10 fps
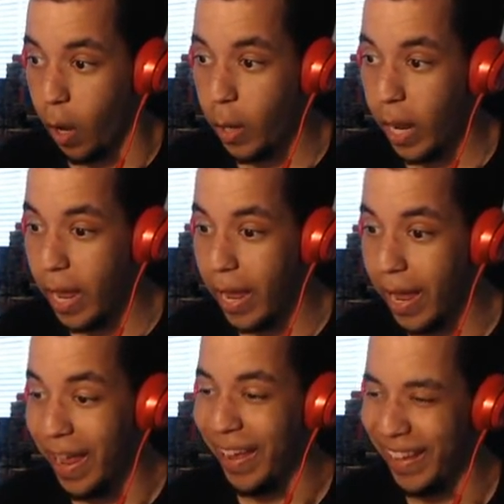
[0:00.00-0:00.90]
Okay!
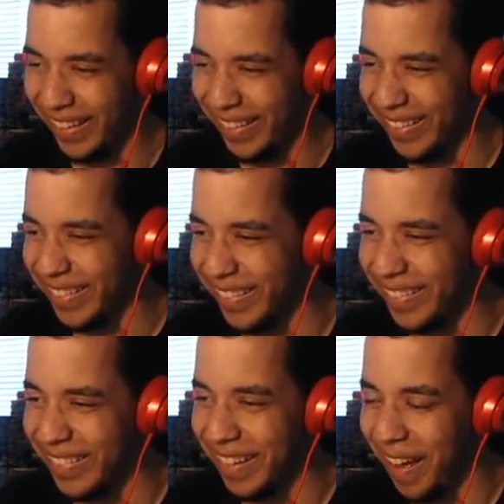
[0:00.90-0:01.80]

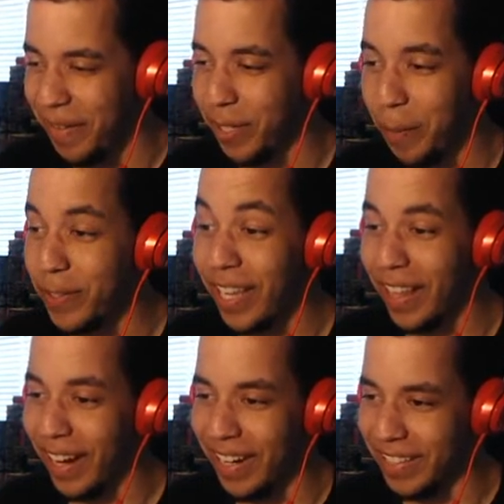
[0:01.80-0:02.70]
I'm just gonna pretend
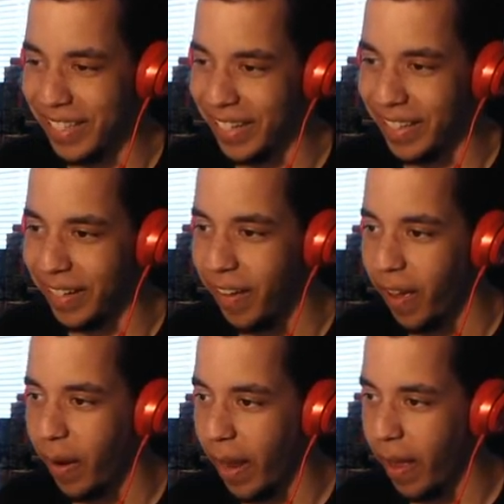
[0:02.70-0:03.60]
like I didn't see anything.
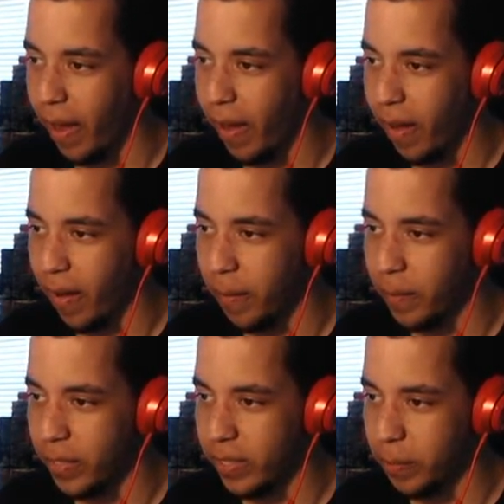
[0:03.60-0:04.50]
Okay,
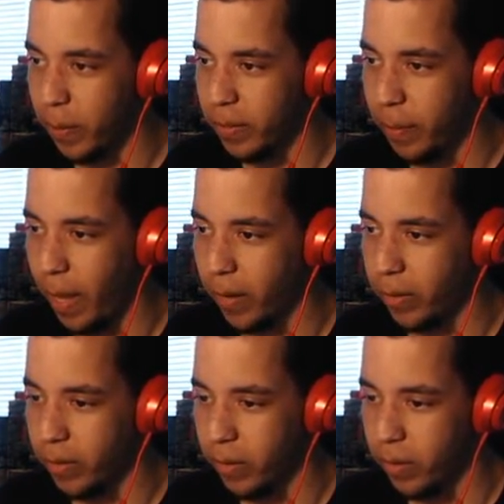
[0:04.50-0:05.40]
is this person battle?